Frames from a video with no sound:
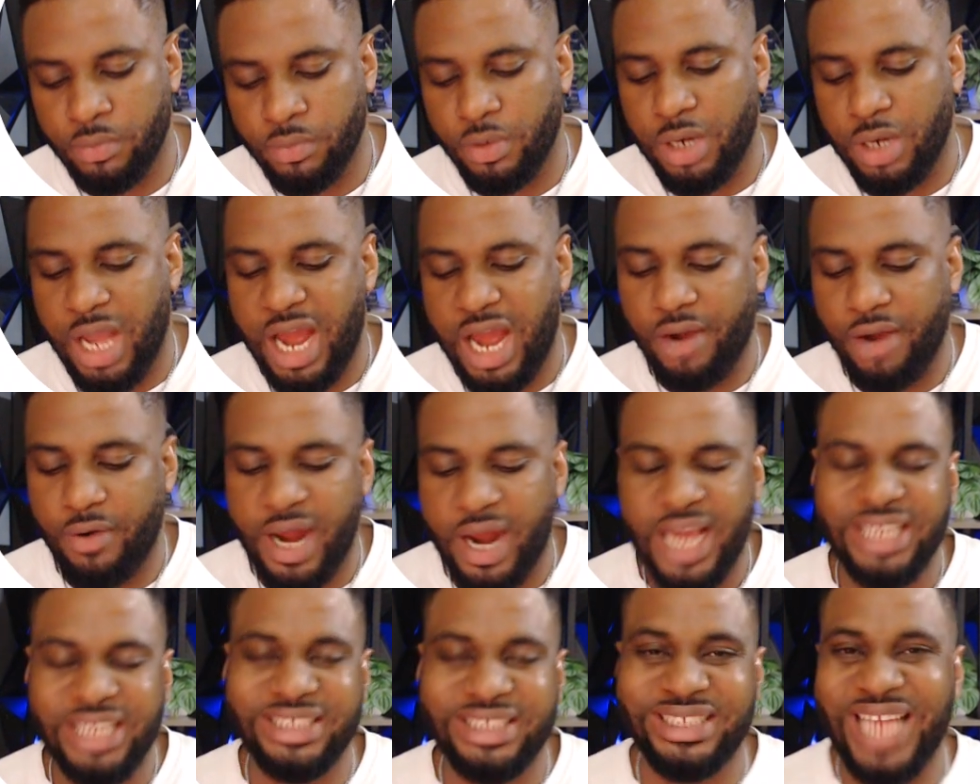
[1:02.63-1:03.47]

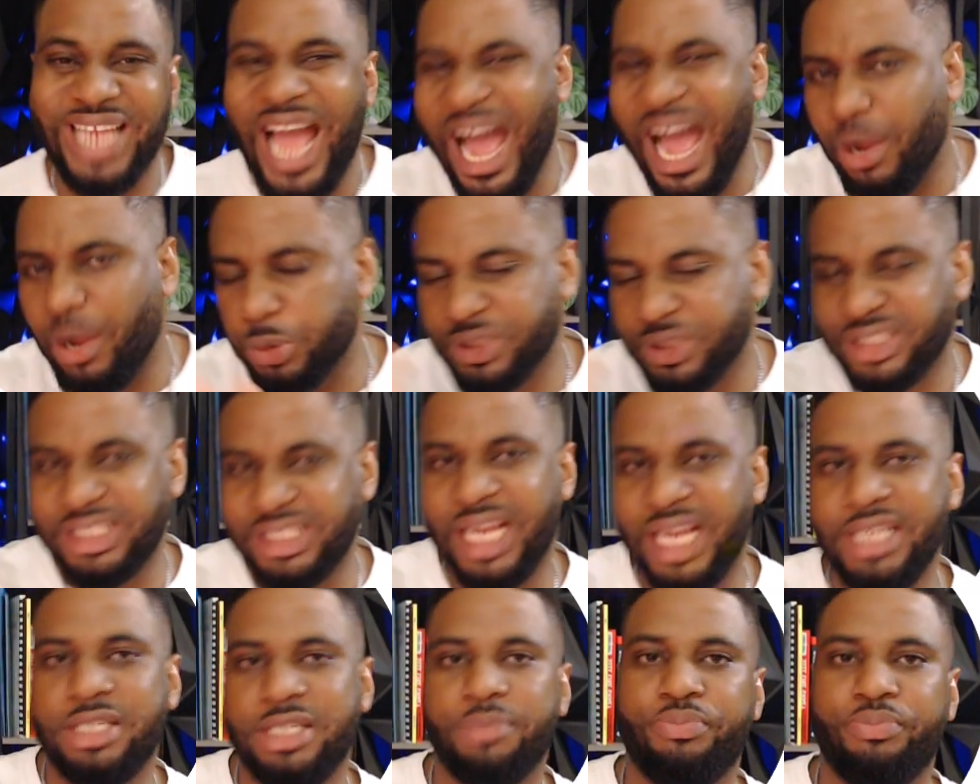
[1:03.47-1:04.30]
arise
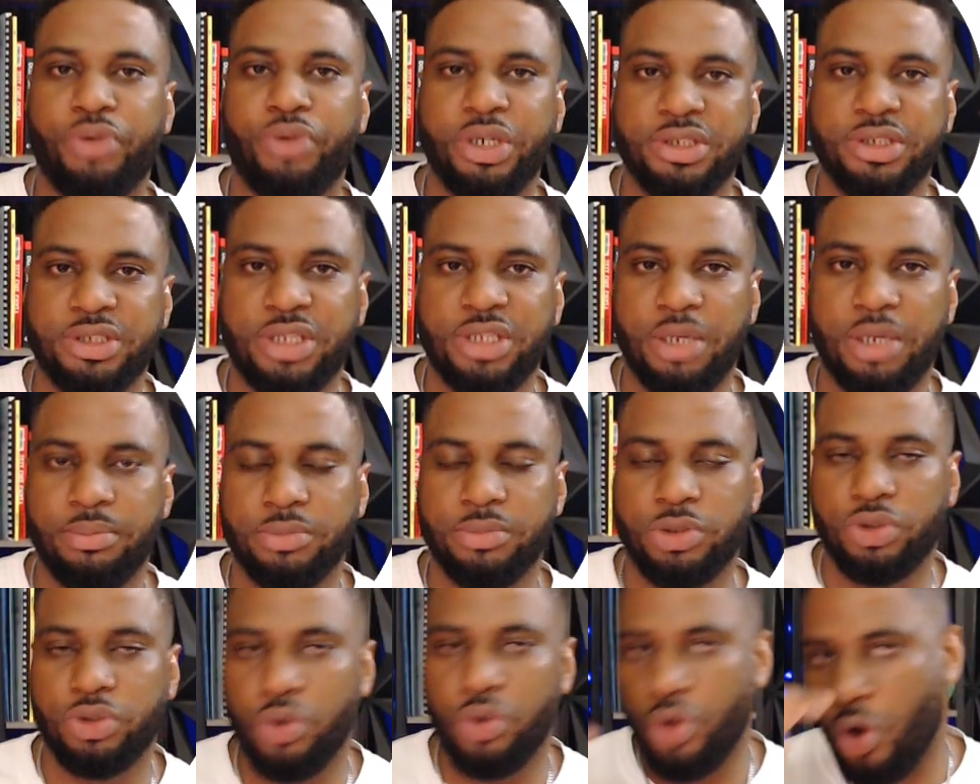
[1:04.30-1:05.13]
outside the brainstem.
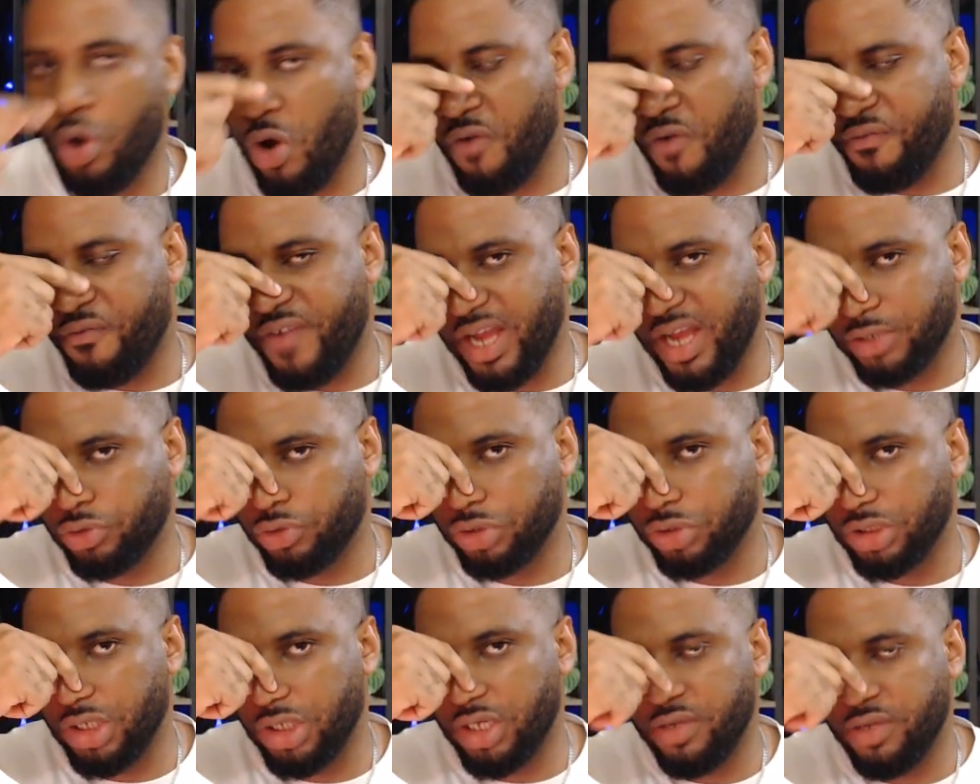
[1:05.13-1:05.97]
So your
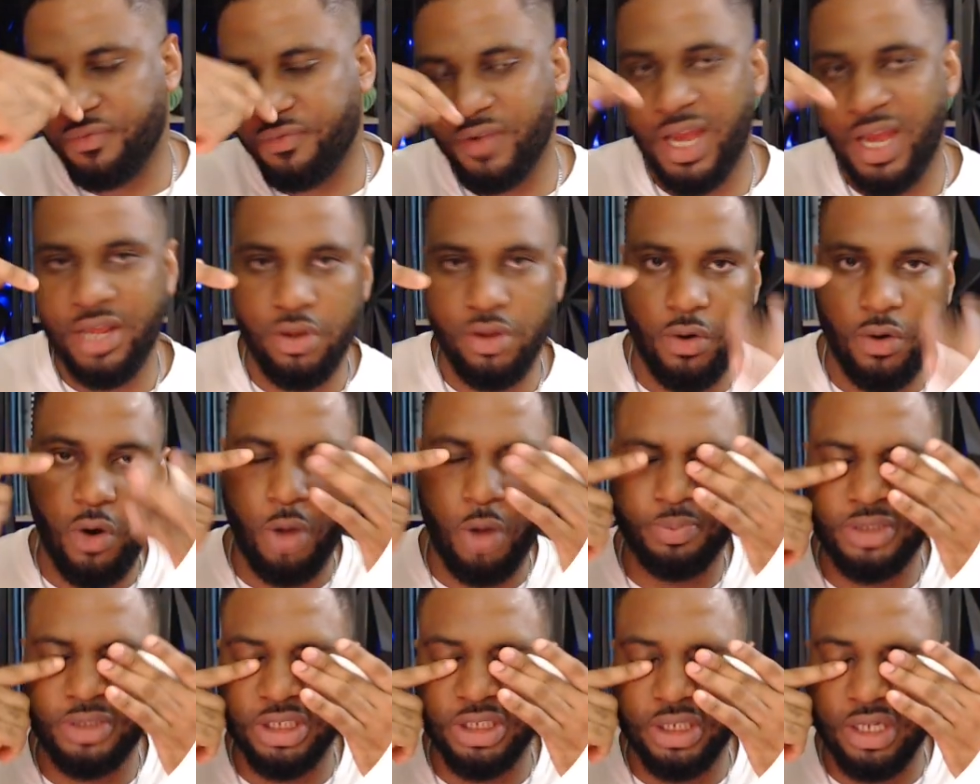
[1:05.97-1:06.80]
olfactory nerve and your
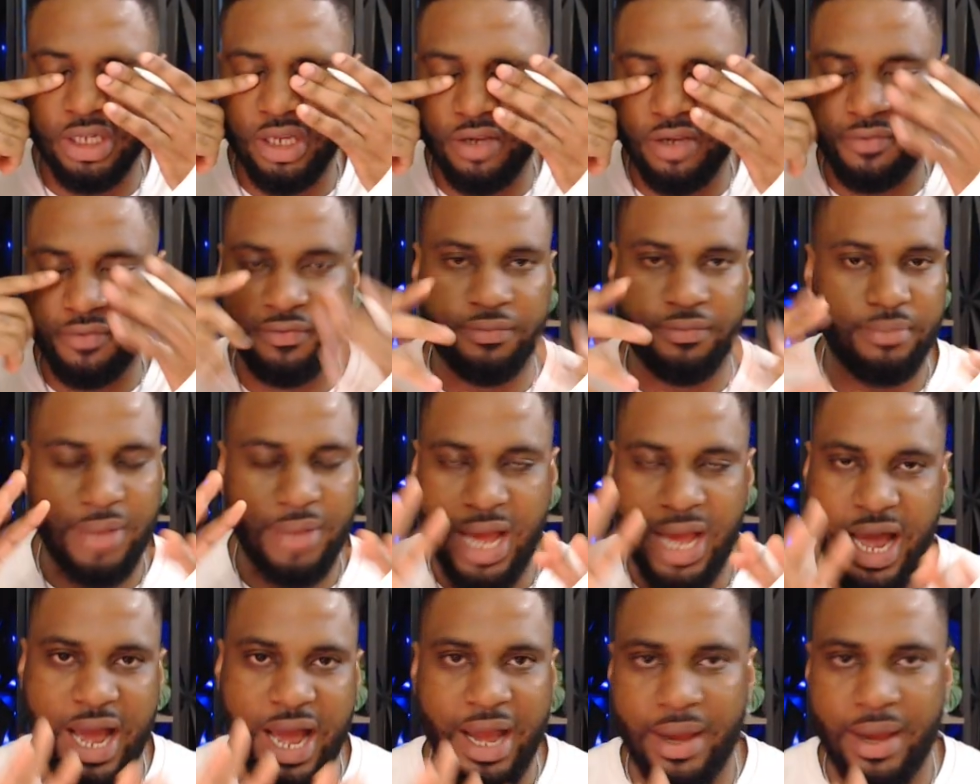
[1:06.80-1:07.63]
optic nerve
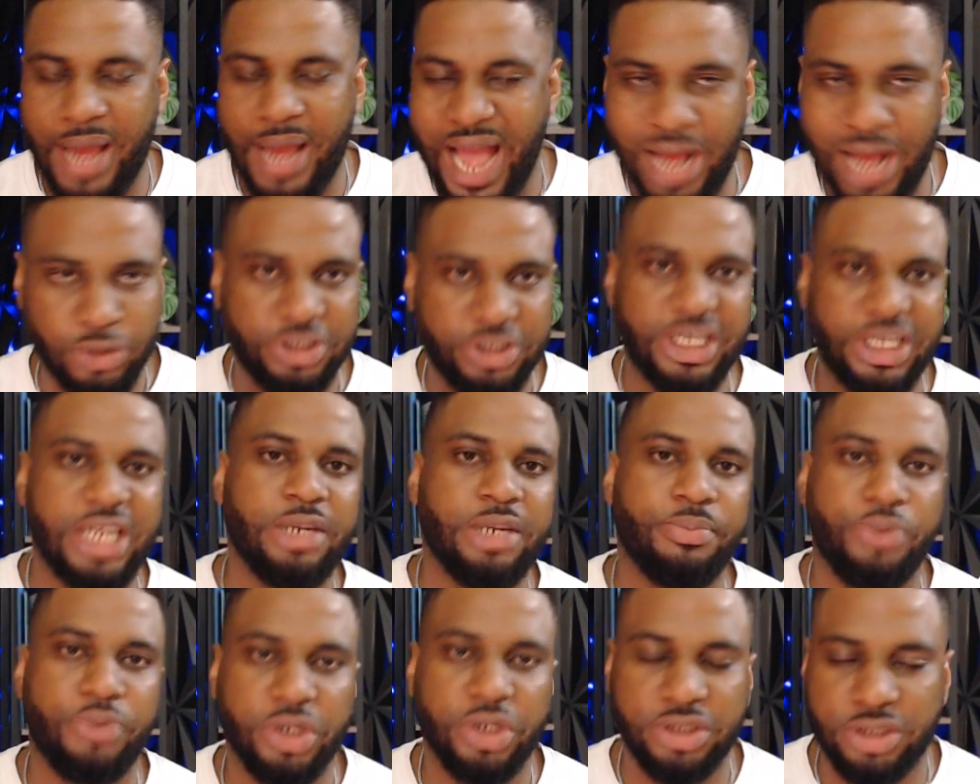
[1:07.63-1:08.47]
are outside the
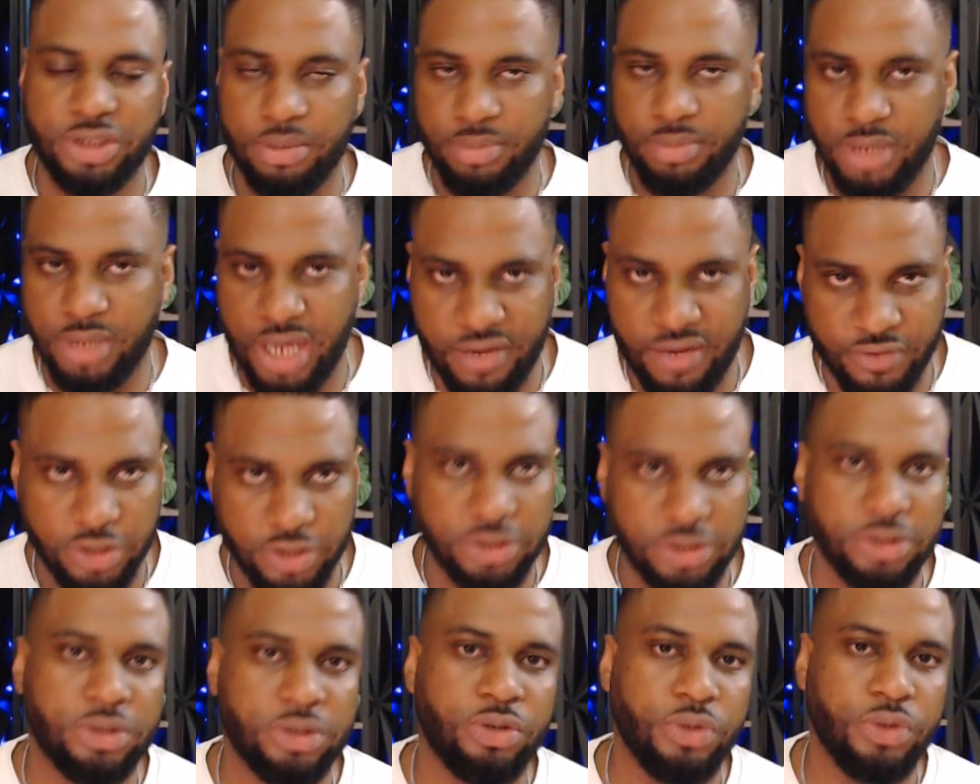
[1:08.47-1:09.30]
brainstem. They have
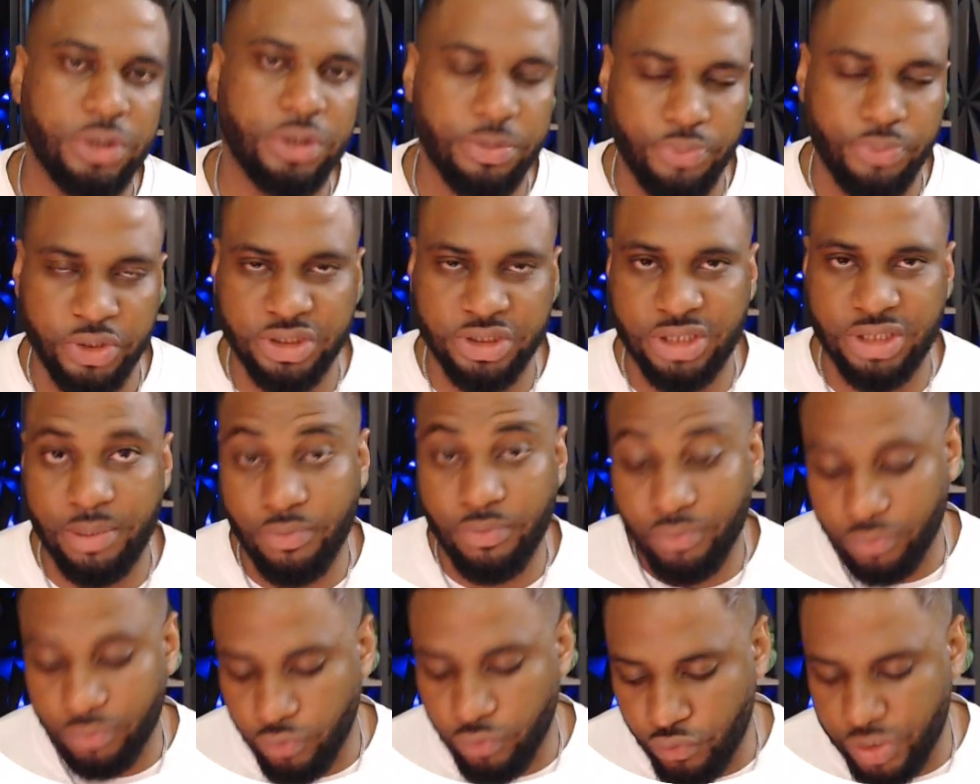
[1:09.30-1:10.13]
nothing to do with the brainstem,
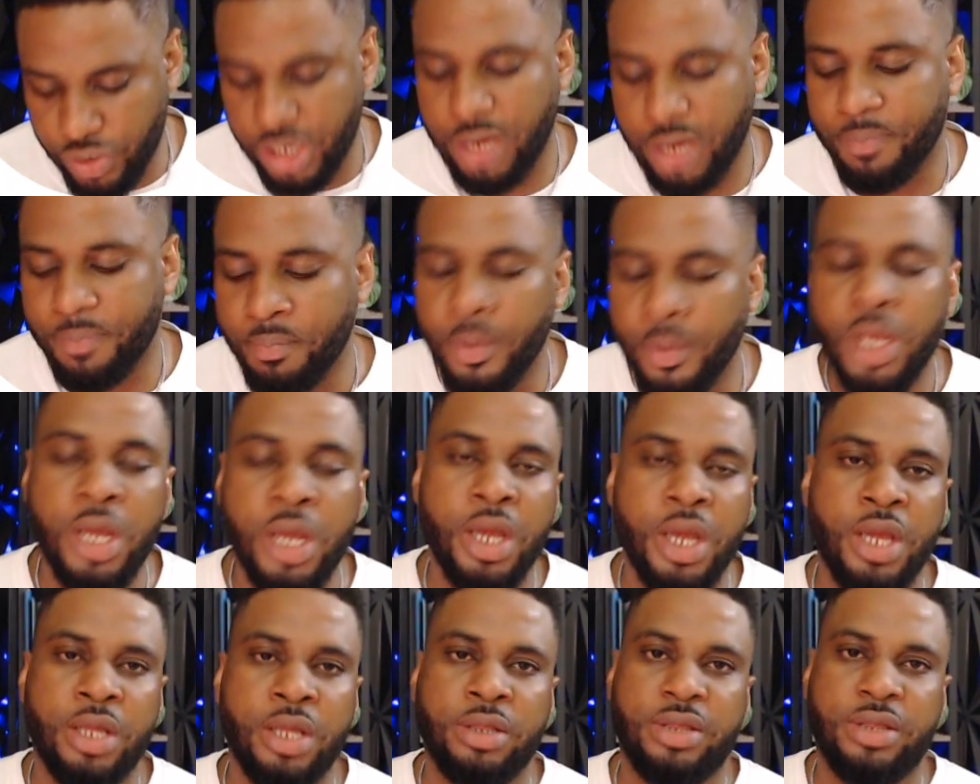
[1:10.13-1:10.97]
really.
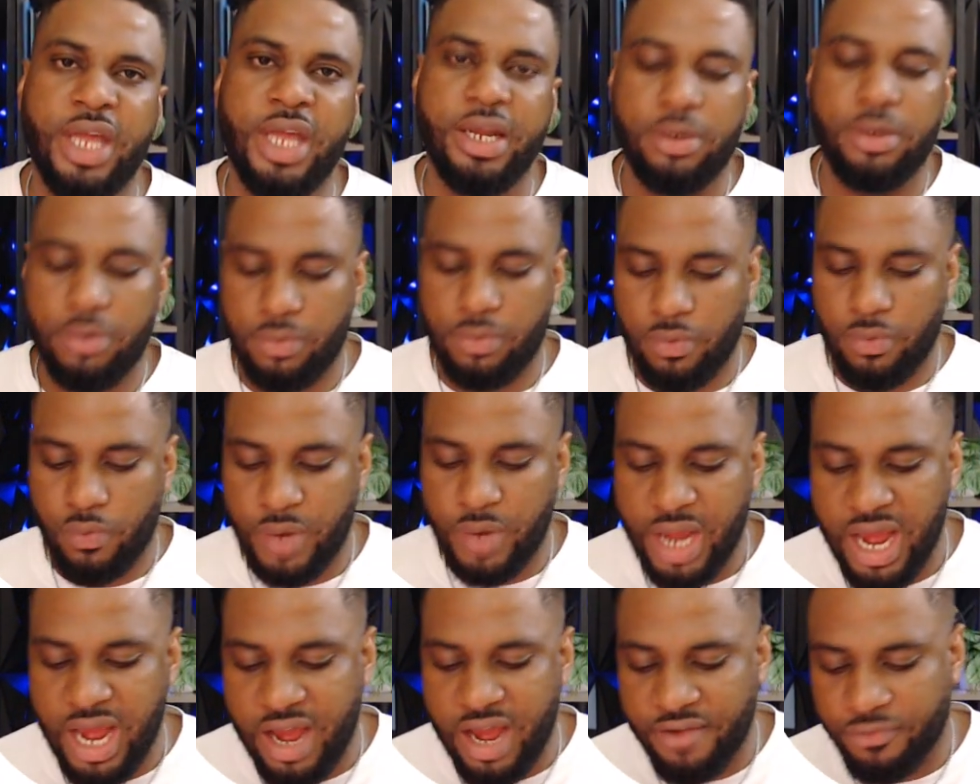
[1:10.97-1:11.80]
Then we
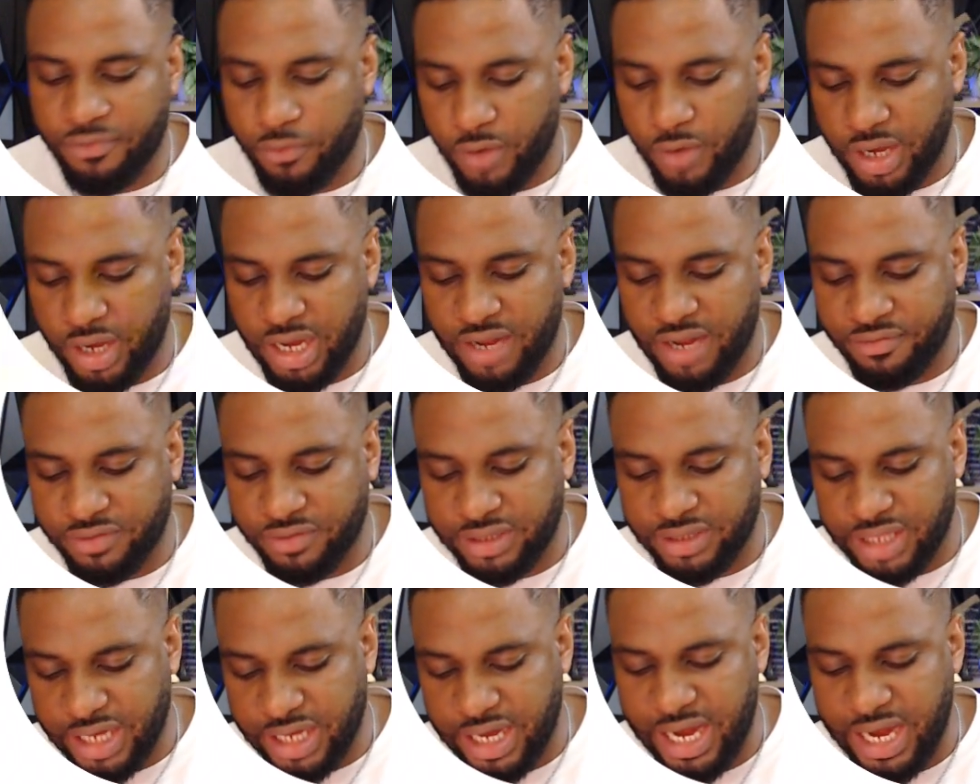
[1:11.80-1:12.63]
have cranial nerve
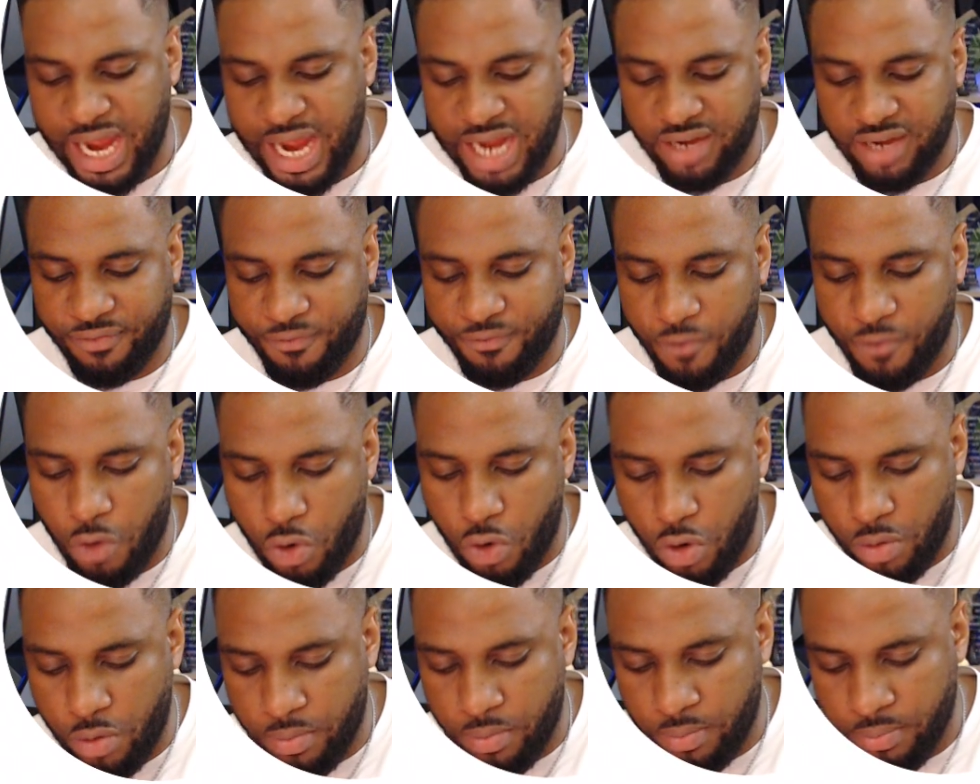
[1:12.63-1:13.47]
3 and
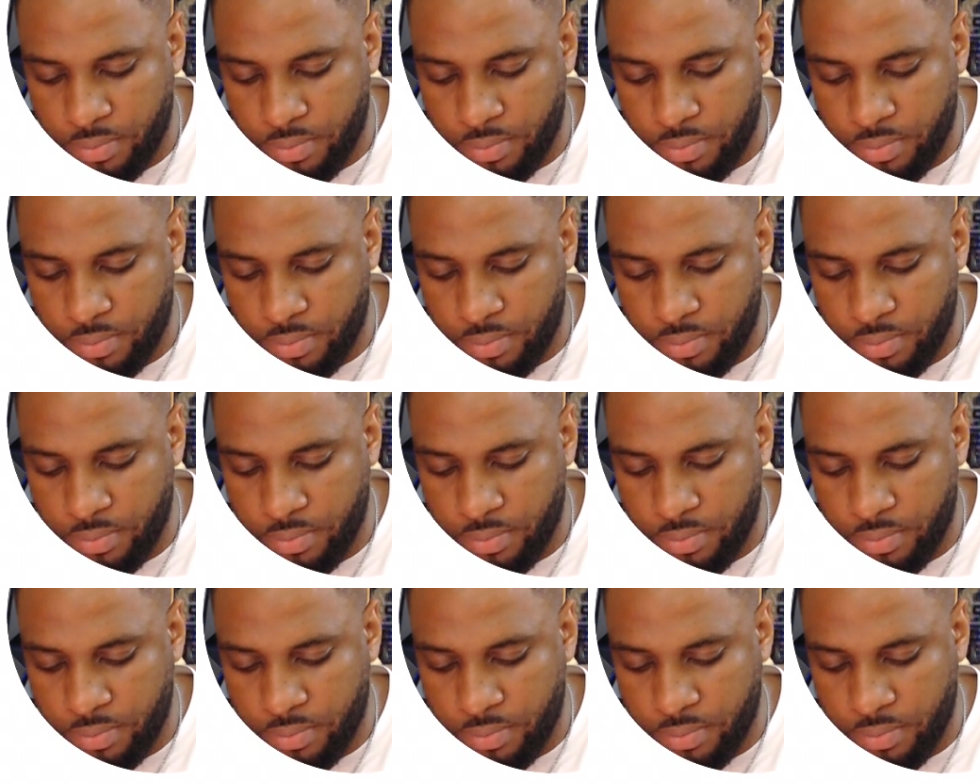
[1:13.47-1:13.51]
4